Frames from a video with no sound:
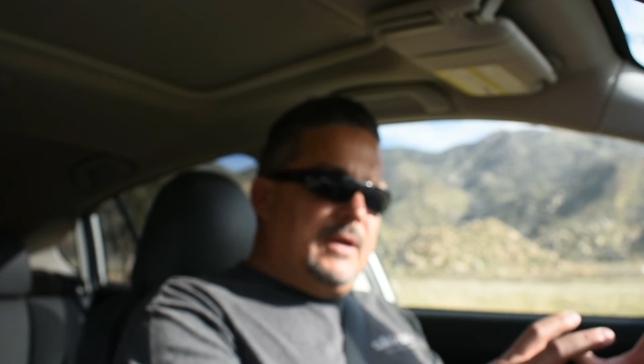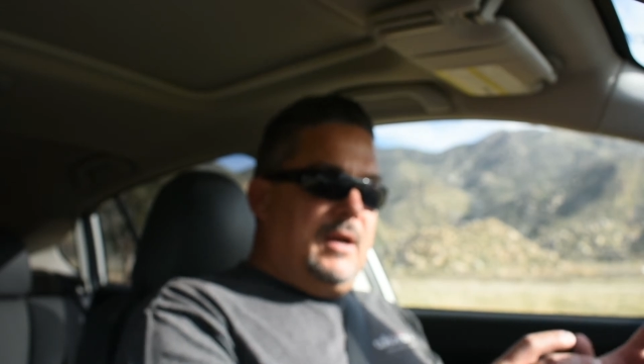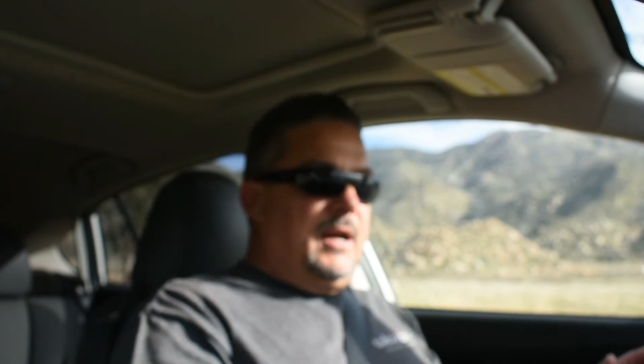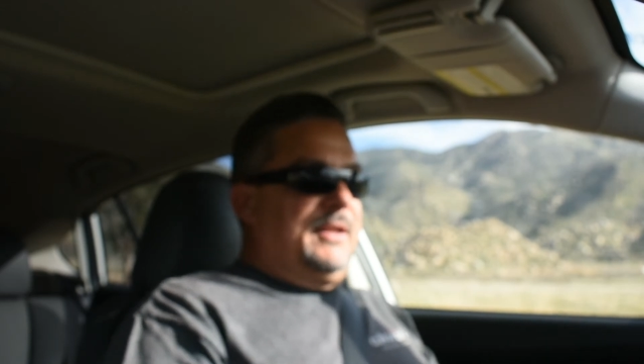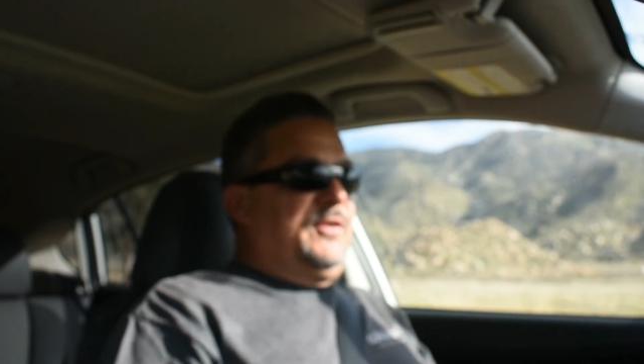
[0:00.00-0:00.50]

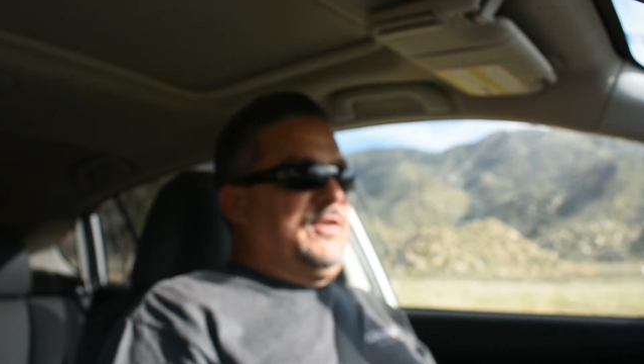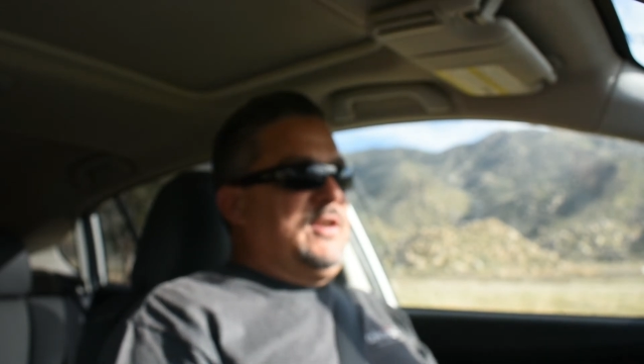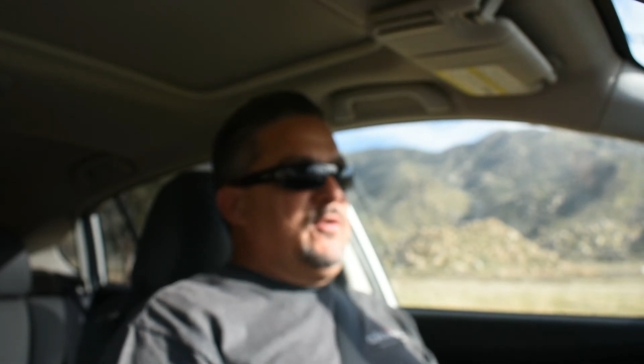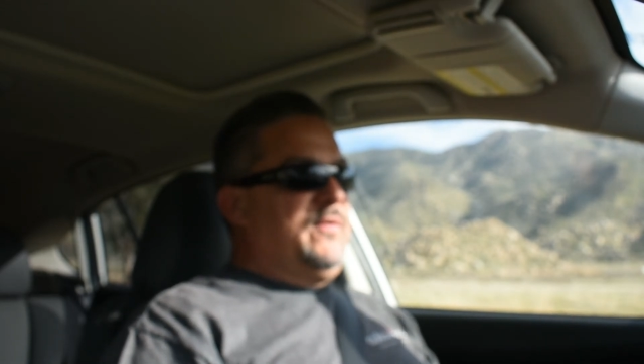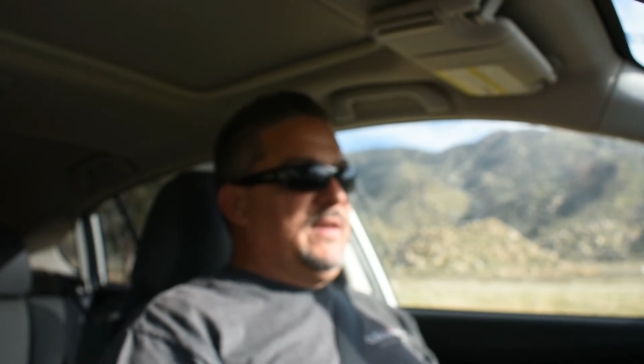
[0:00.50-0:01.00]
on the
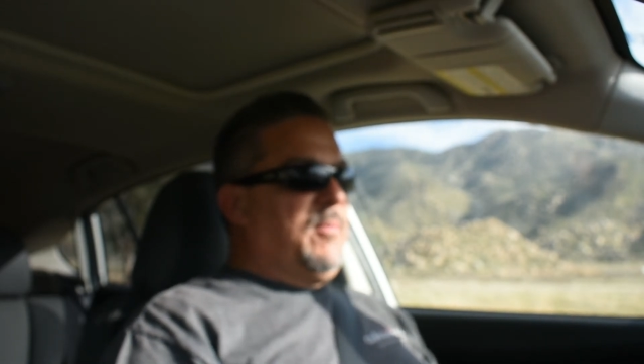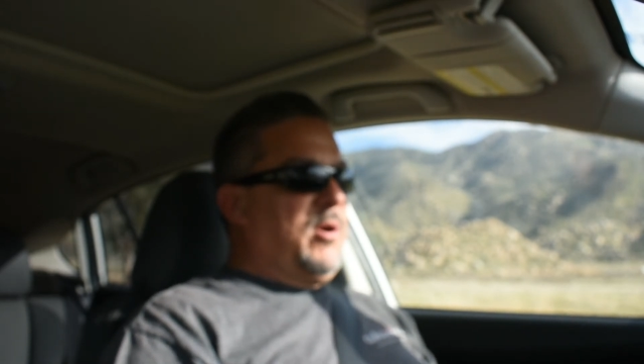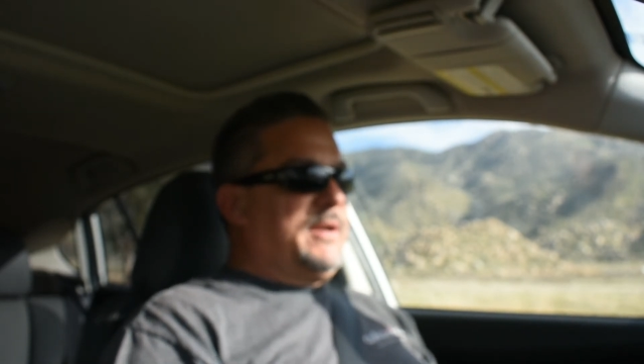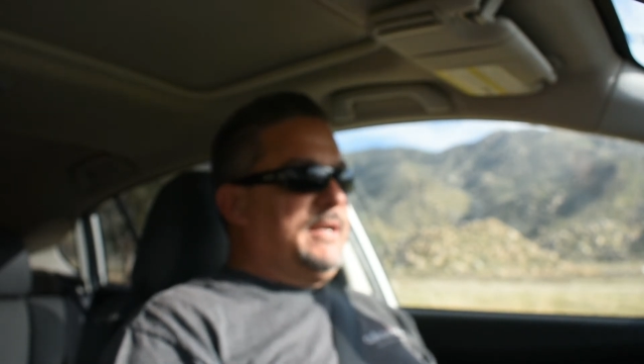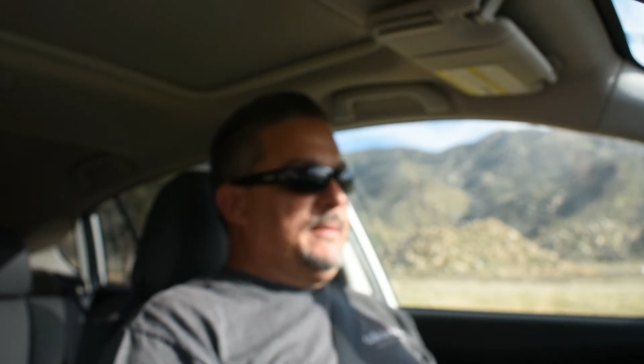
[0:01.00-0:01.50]
CUV
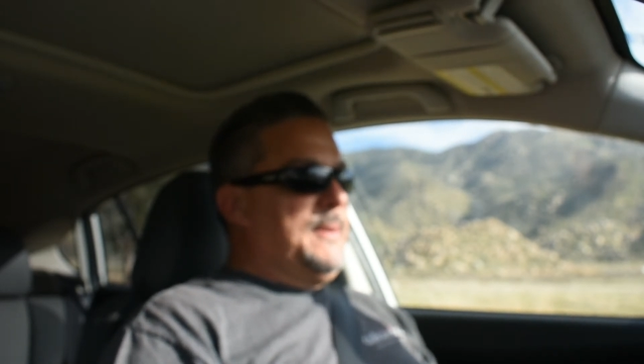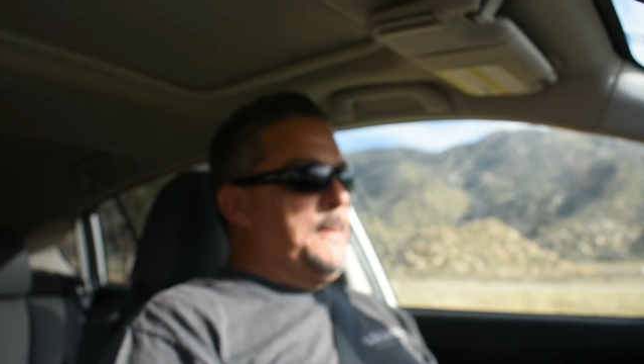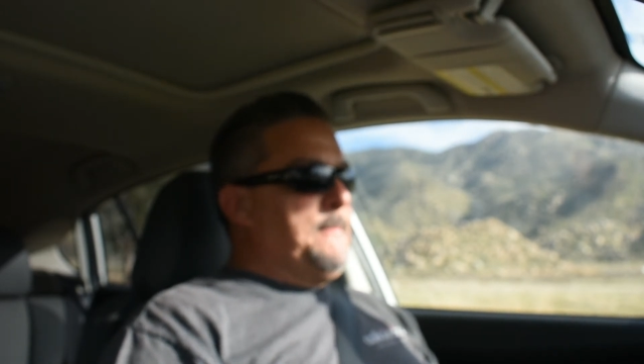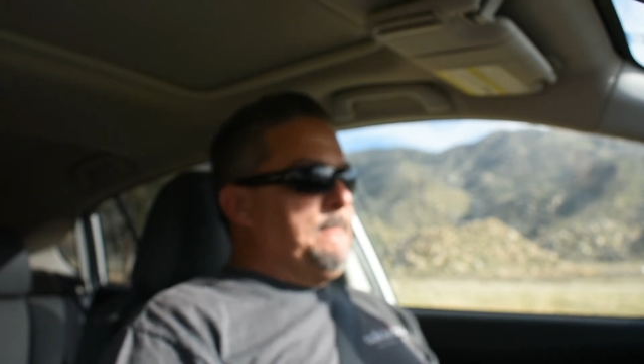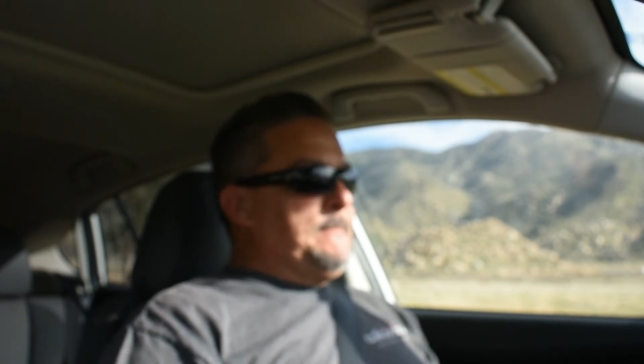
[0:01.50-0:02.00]
market.
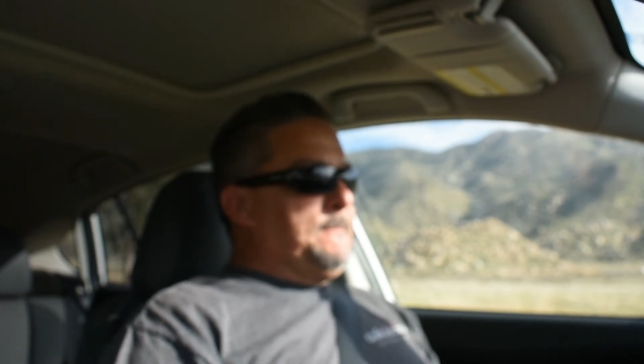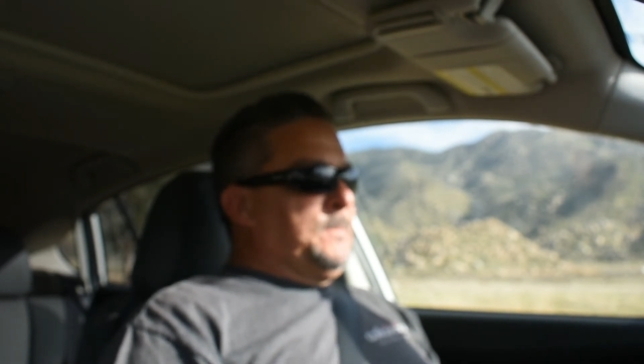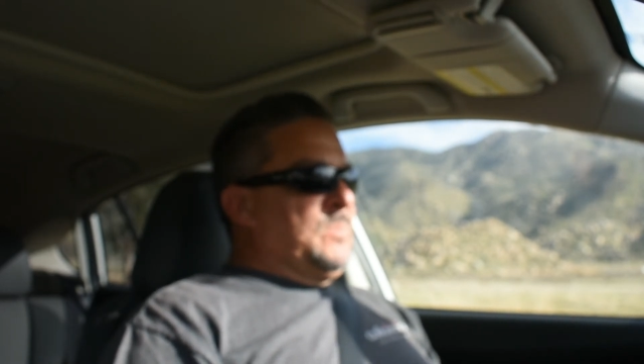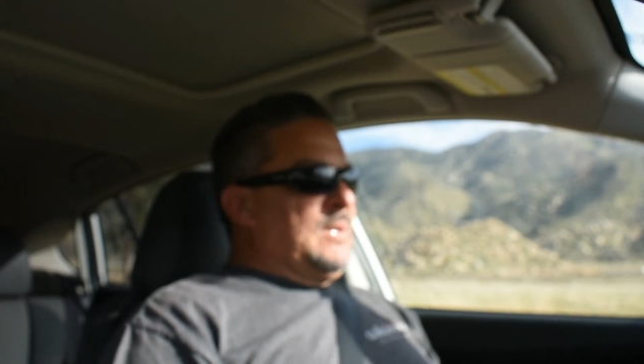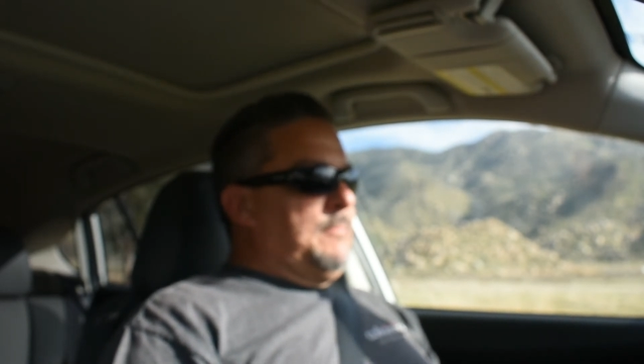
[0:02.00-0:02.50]

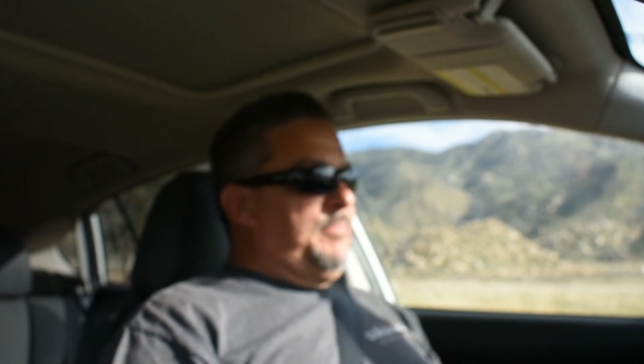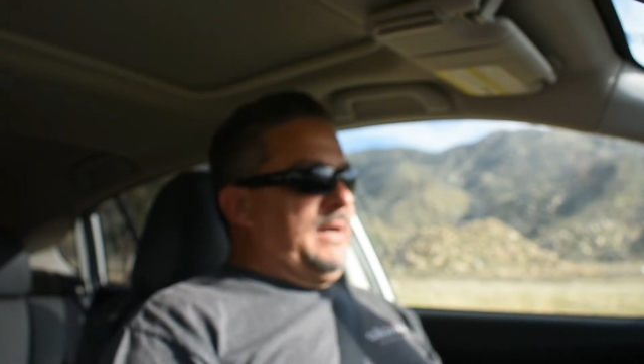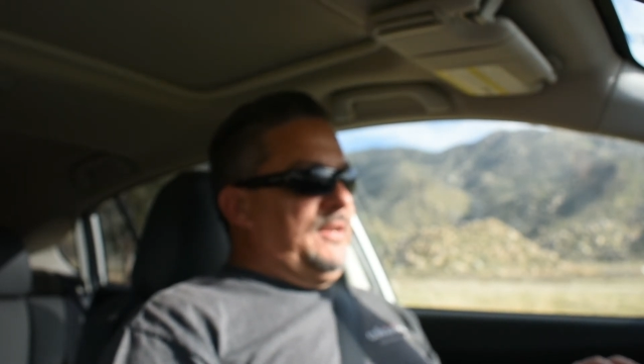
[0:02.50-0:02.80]
But